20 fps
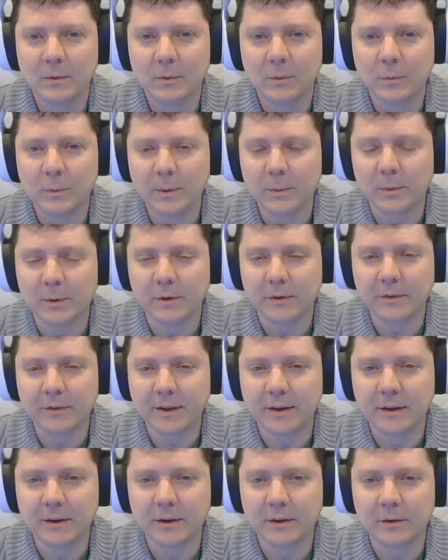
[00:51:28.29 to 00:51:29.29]
We were
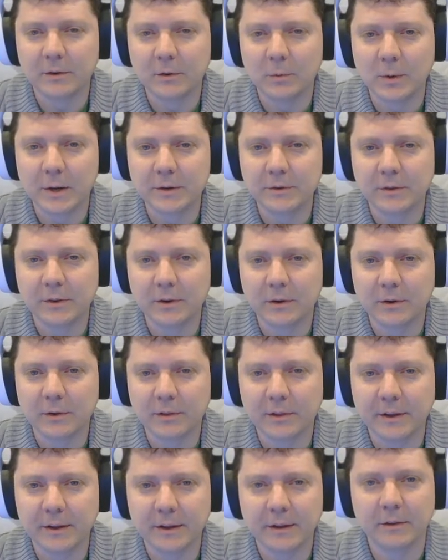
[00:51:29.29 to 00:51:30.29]
sent here to watch the
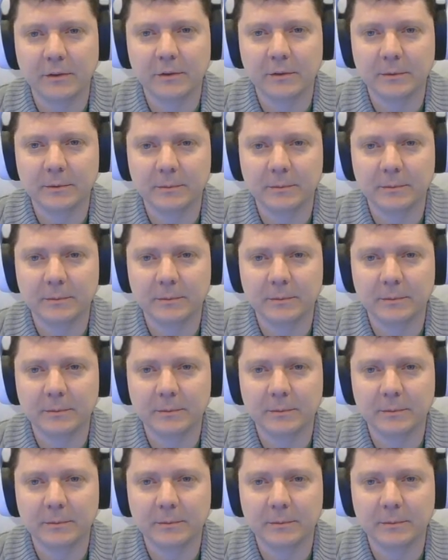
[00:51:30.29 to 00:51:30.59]
Earthlings.